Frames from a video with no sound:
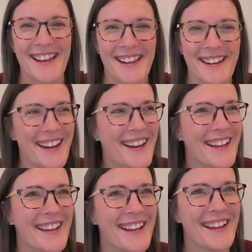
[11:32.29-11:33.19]
Right?
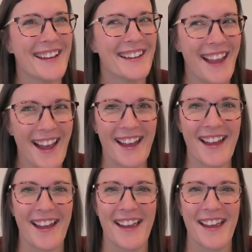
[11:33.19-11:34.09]

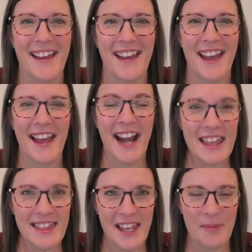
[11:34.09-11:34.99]
Yeah. And I
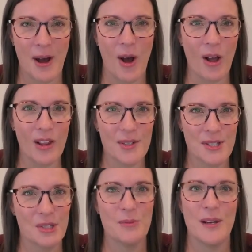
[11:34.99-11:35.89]
think about all those
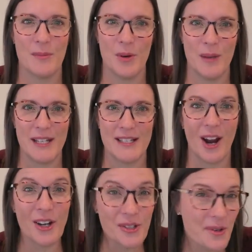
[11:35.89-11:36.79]
2-minute moments
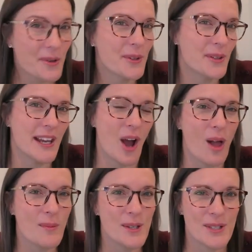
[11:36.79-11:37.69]
are truly
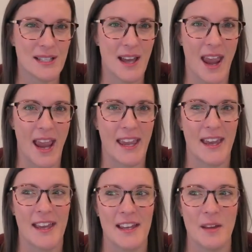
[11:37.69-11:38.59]
almost like
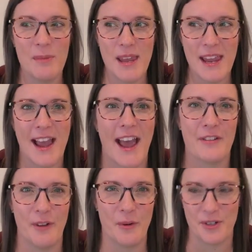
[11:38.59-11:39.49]
me at a
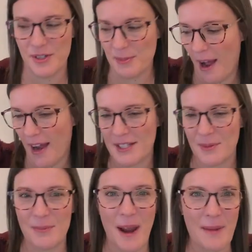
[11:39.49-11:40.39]
voter's box
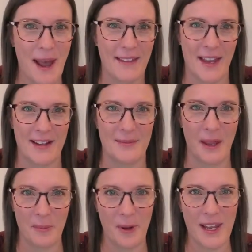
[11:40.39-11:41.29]
with my ballot,
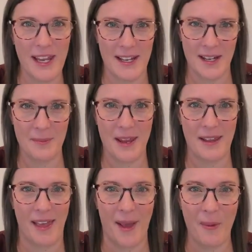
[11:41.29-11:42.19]
like putting it in and being
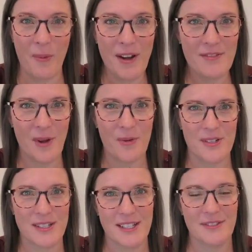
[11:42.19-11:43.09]
like, one
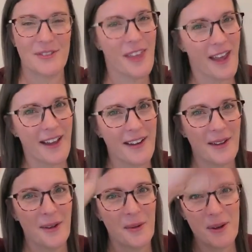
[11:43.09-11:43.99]
vote for that,
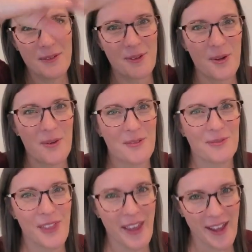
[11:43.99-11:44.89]
one vote
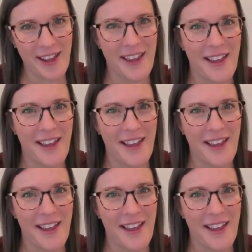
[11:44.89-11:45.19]
for that.